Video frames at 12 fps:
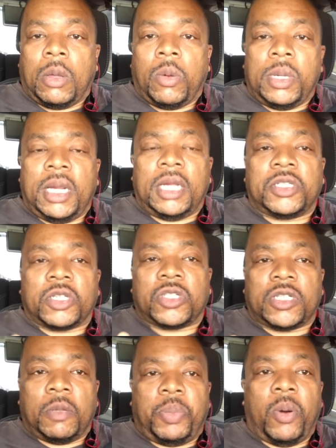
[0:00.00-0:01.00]
We need your
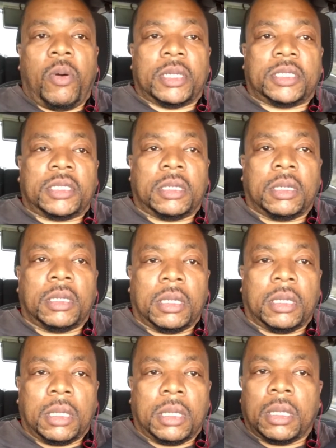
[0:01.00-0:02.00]
support.
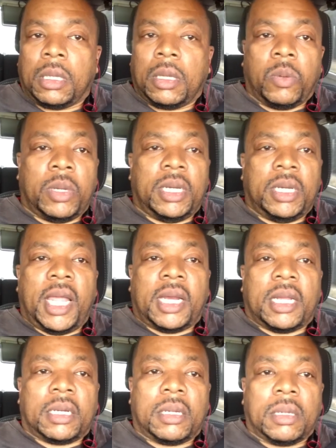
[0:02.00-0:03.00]
We need
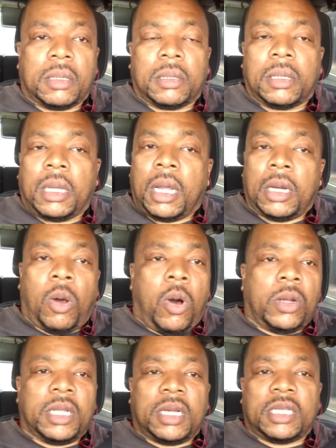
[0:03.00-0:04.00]
it. And
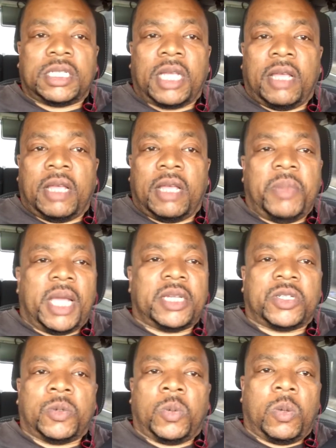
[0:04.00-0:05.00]
all of this
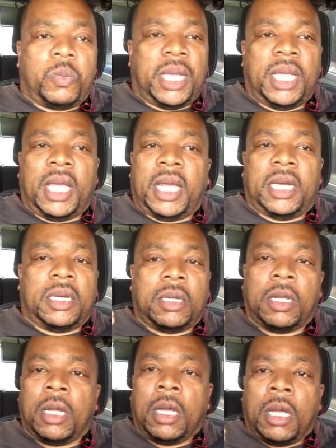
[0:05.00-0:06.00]
information will be in
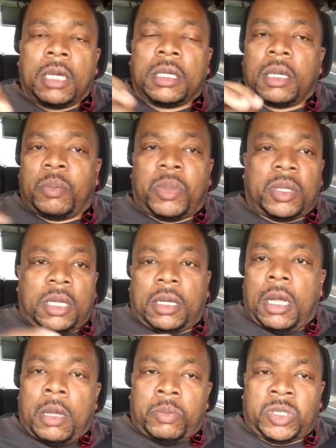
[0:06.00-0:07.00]
the, the
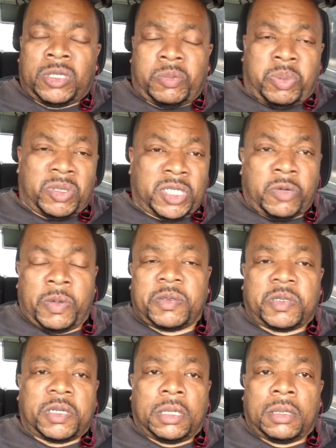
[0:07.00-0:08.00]
um,
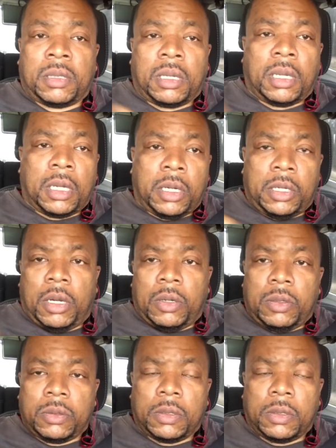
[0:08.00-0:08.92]
subscription, you know.